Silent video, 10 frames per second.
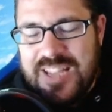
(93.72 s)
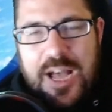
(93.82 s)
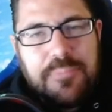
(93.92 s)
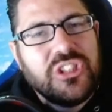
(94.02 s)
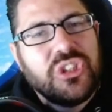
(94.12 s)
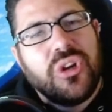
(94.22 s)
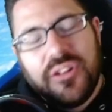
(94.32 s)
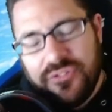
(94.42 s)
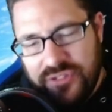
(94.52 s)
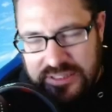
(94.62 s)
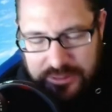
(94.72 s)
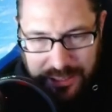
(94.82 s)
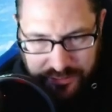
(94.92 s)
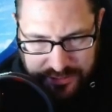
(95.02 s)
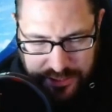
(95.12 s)
I'm a little on the fence
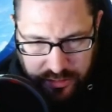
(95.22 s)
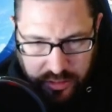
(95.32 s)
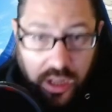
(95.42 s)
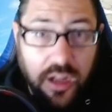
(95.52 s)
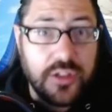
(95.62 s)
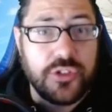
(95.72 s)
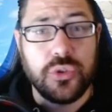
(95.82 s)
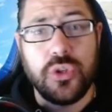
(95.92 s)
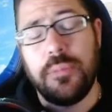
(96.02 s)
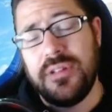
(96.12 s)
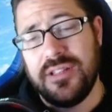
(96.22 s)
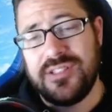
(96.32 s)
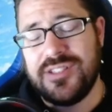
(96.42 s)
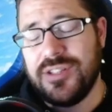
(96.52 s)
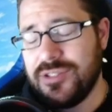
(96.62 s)
about that. Uh, Tsukuyomi is
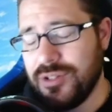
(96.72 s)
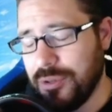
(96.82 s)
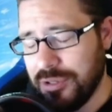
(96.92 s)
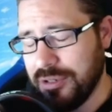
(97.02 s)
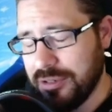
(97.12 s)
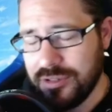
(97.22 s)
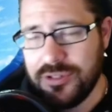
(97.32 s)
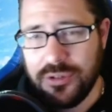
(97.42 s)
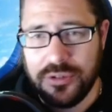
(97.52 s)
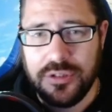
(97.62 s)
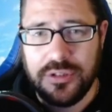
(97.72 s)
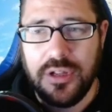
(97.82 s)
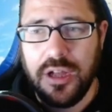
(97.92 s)
so good, so good.